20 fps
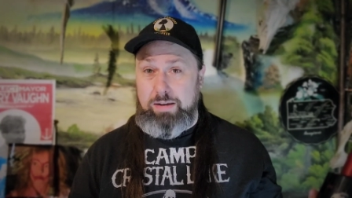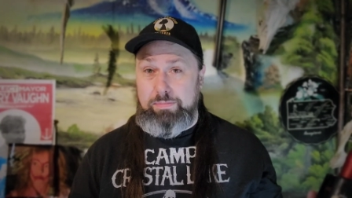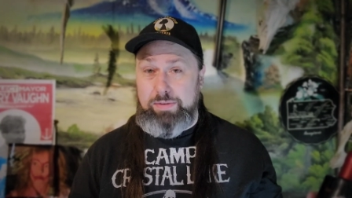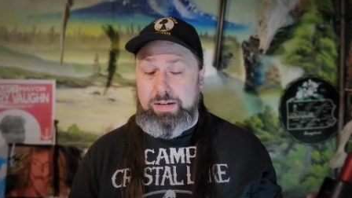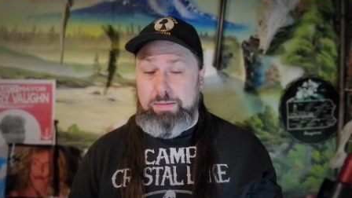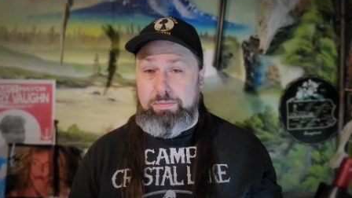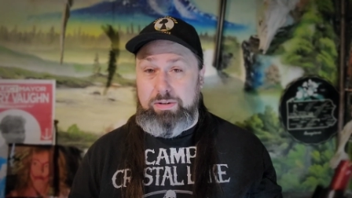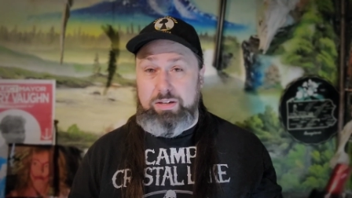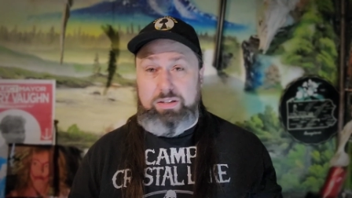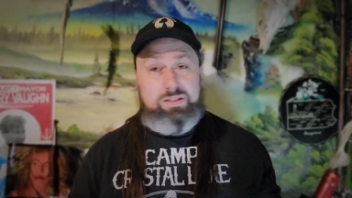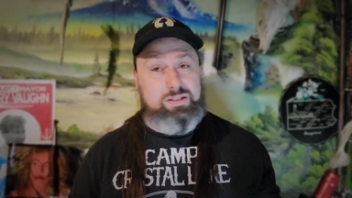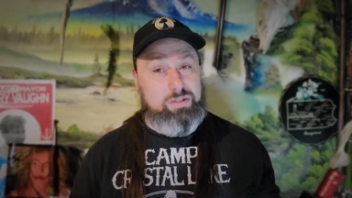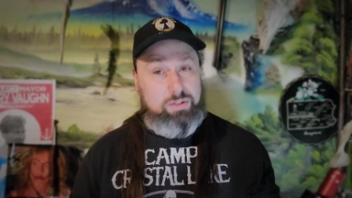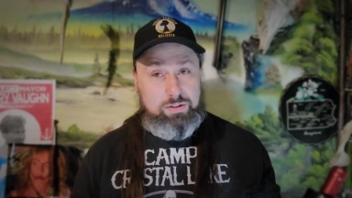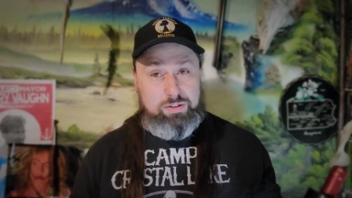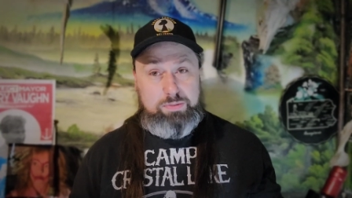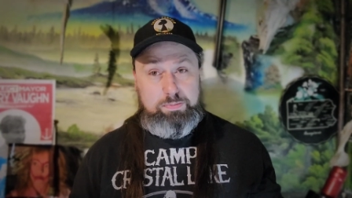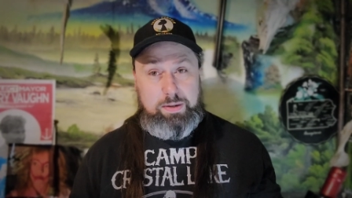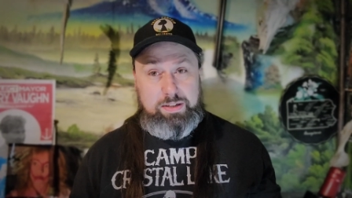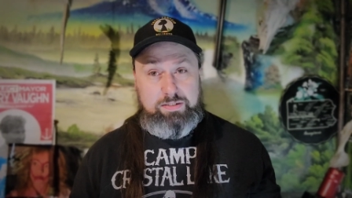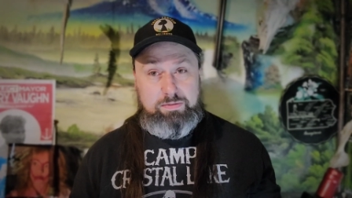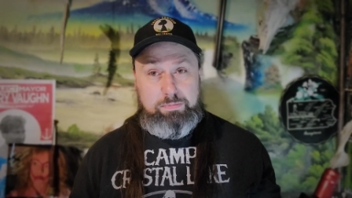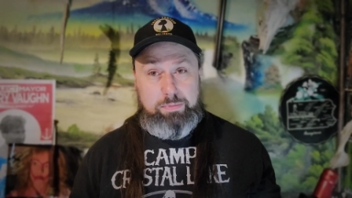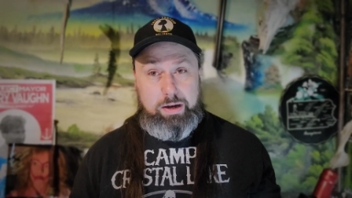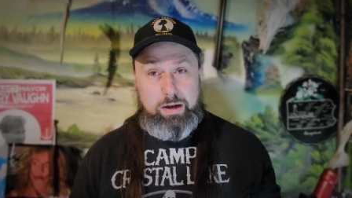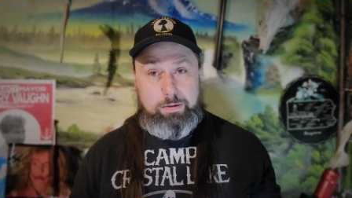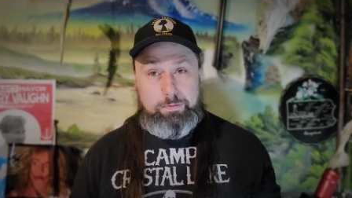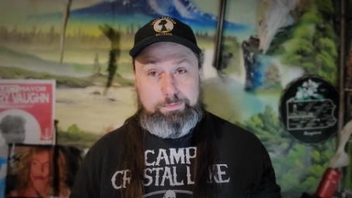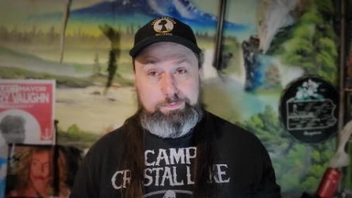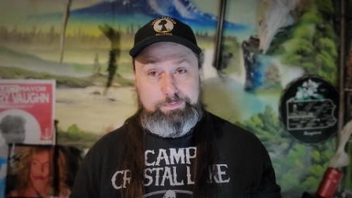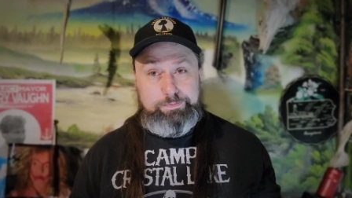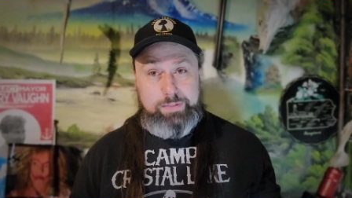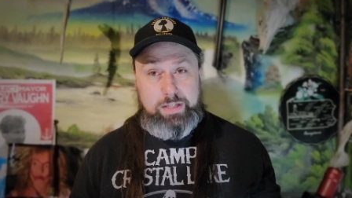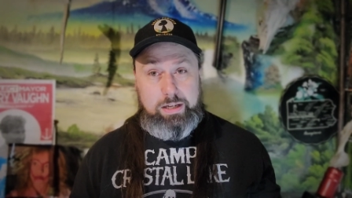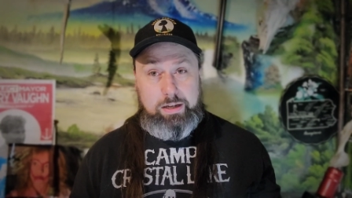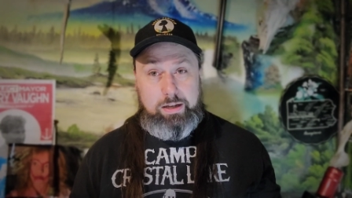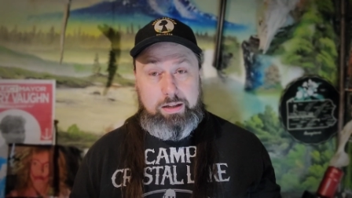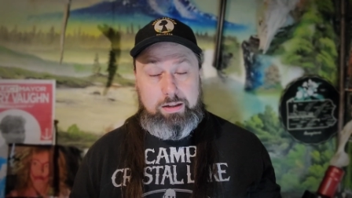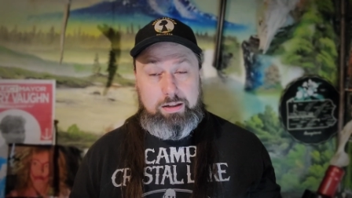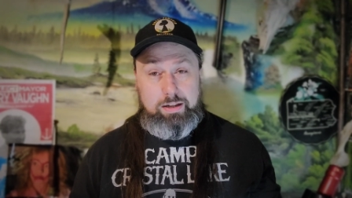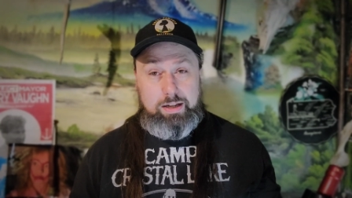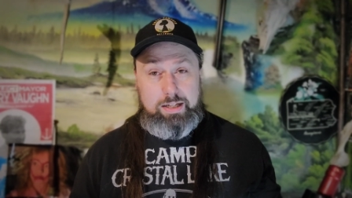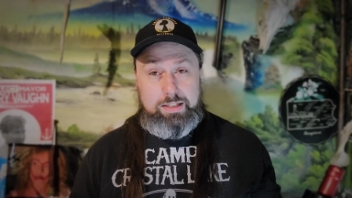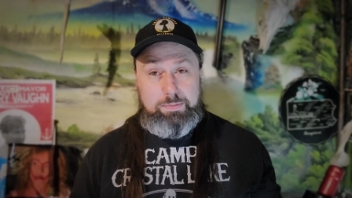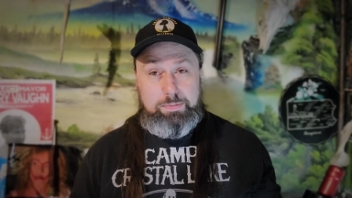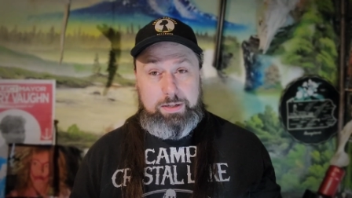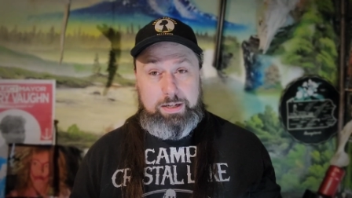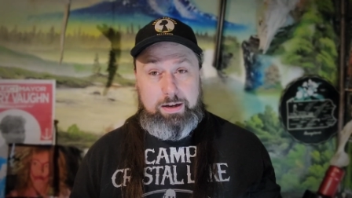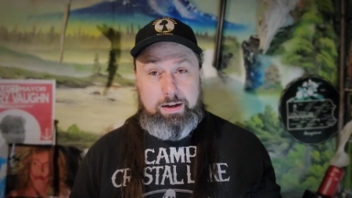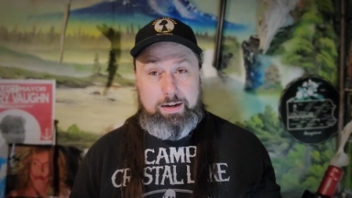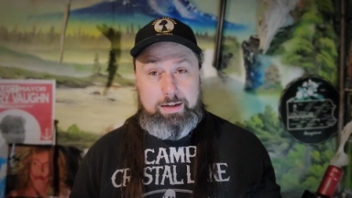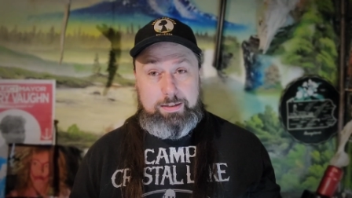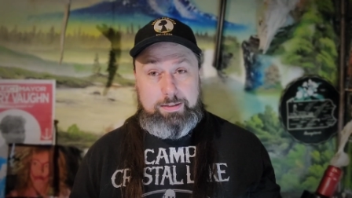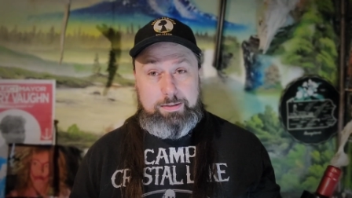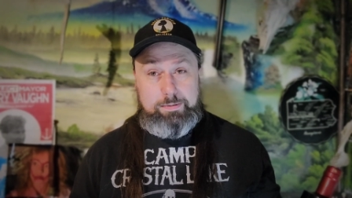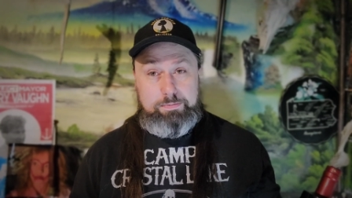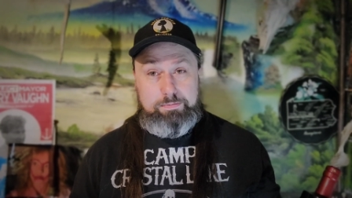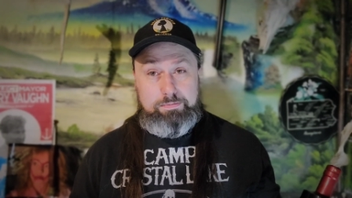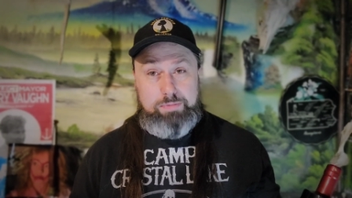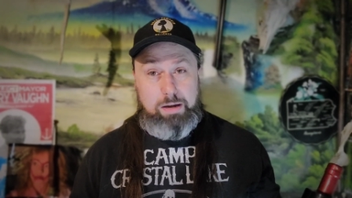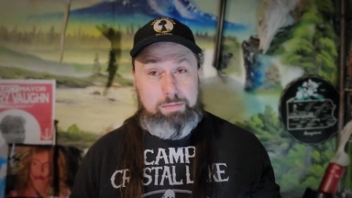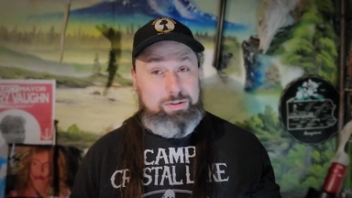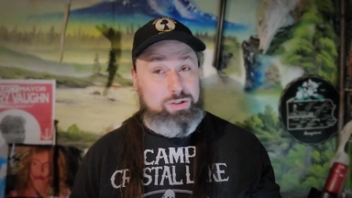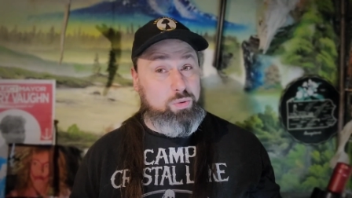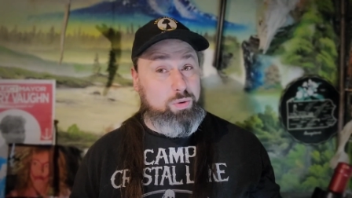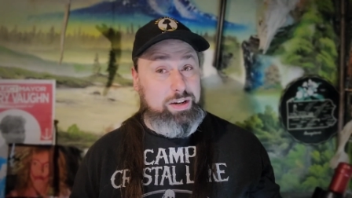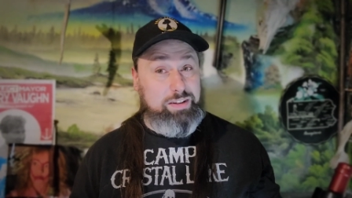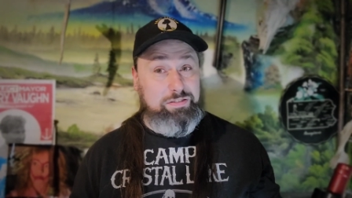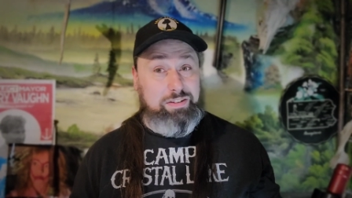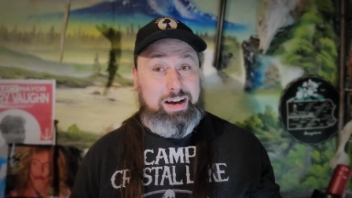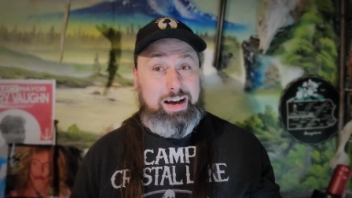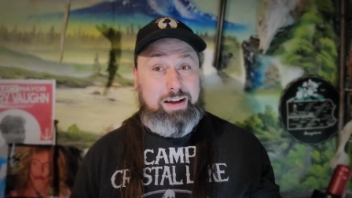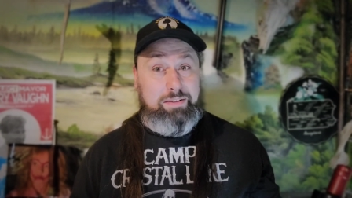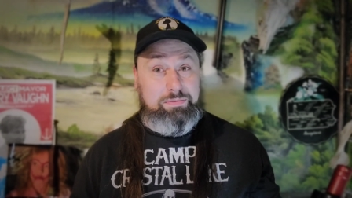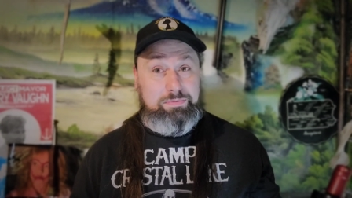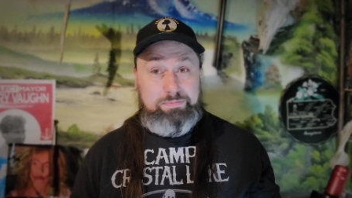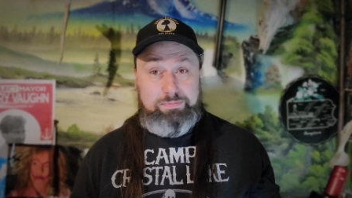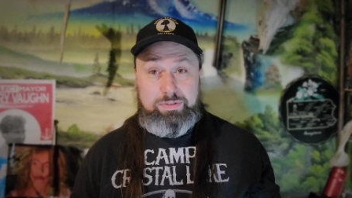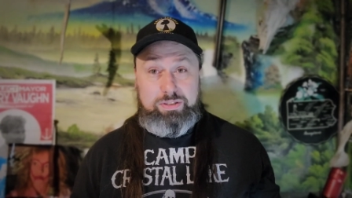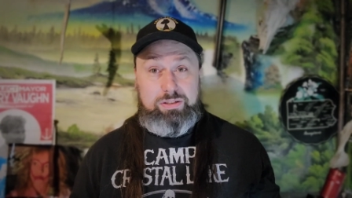company, but it's still an expensive bottle. Let's be honest. Probably twenty five.